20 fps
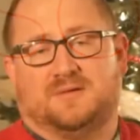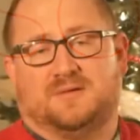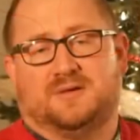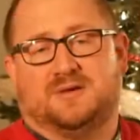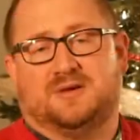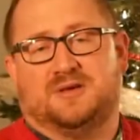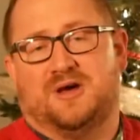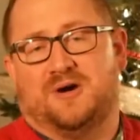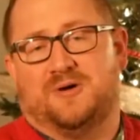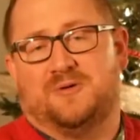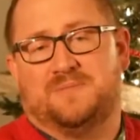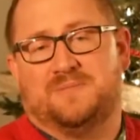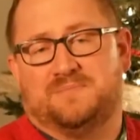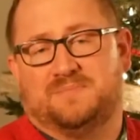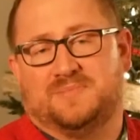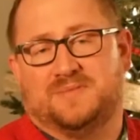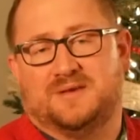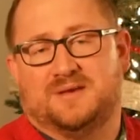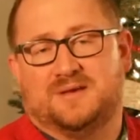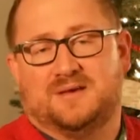You know,
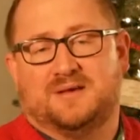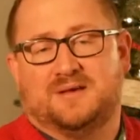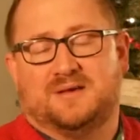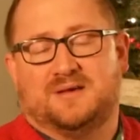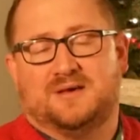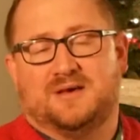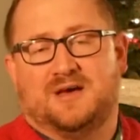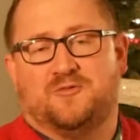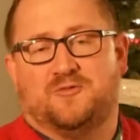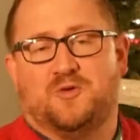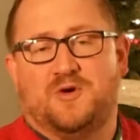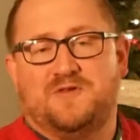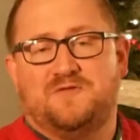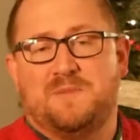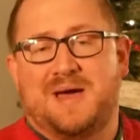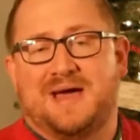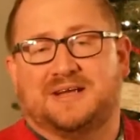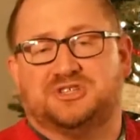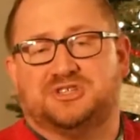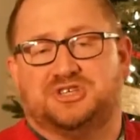if we've
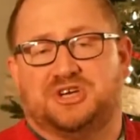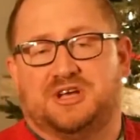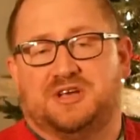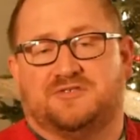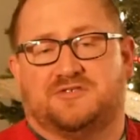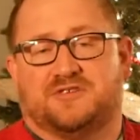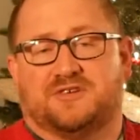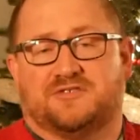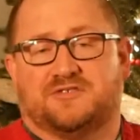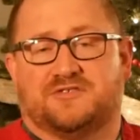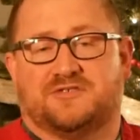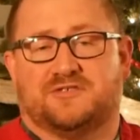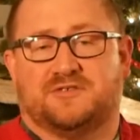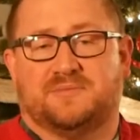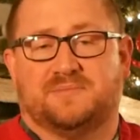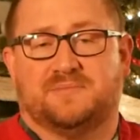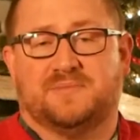met Jesus,